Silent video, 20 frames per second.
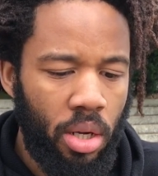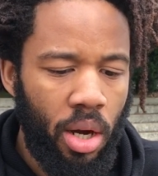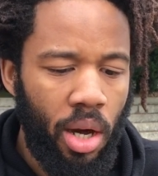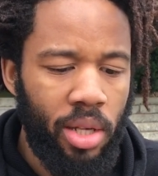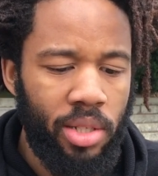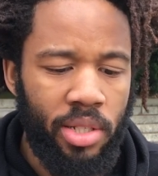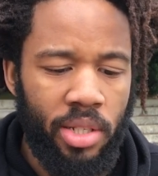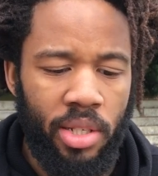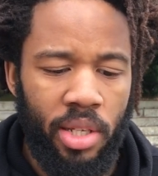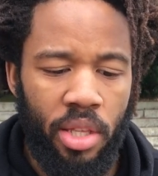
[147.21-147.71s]

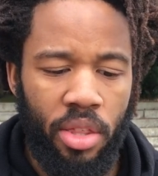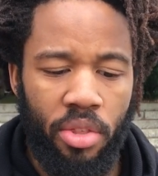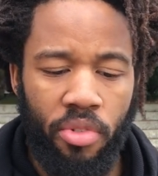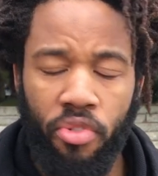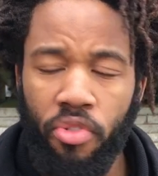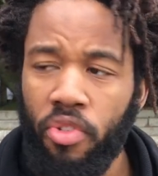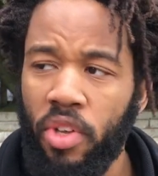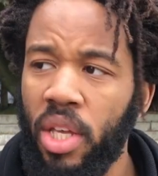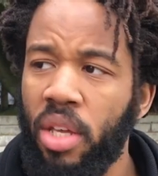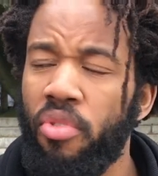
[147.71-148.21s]
underneath the
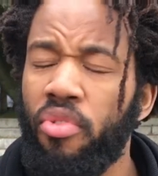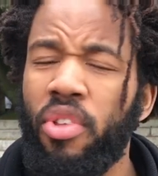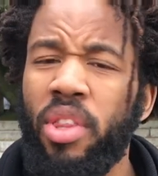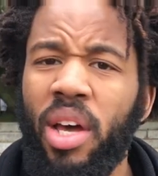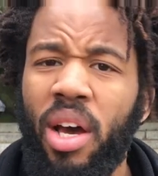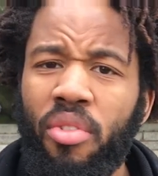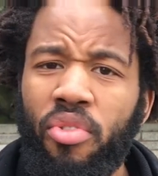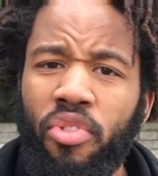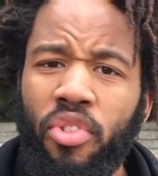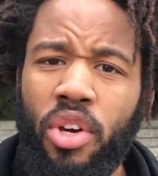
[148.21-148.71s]
feet for
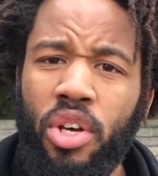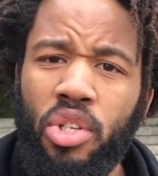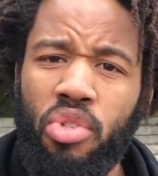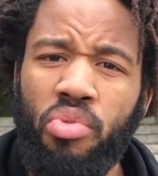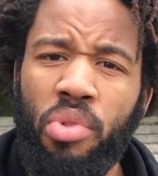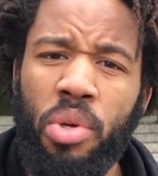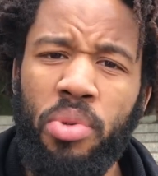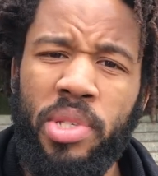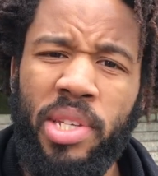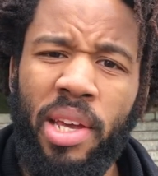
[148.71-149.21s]
that
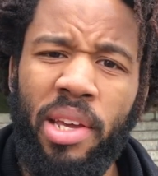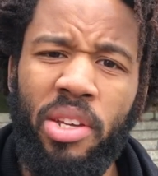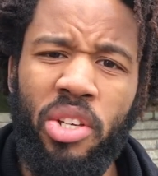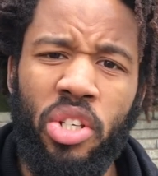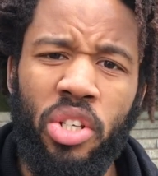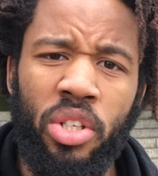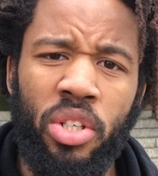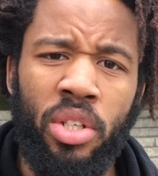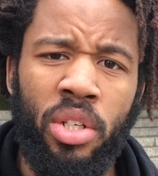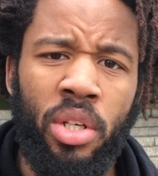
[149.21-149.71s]
first
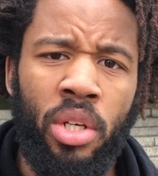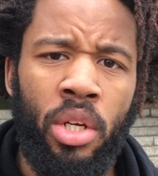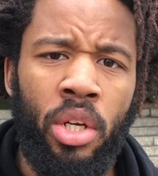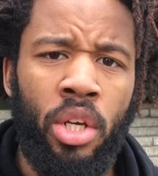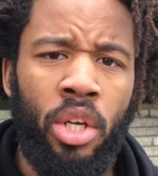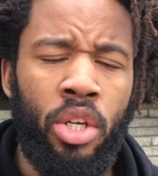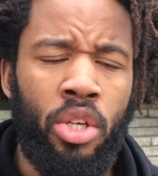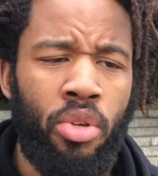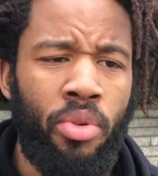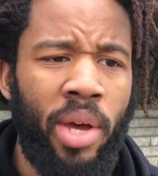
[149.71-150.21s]
rotation,
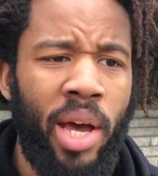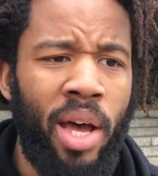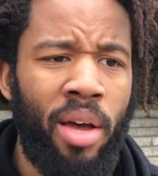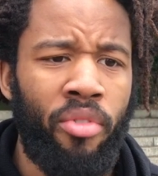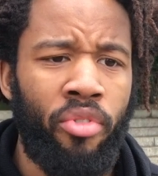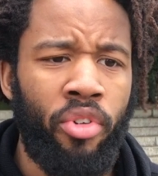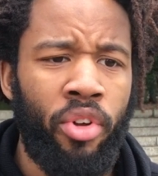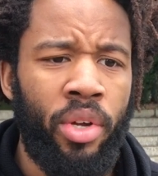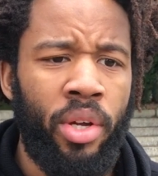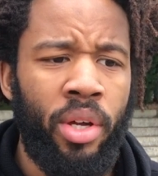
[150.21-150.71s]
you
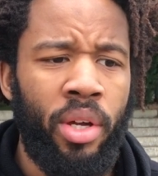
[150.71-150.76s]
have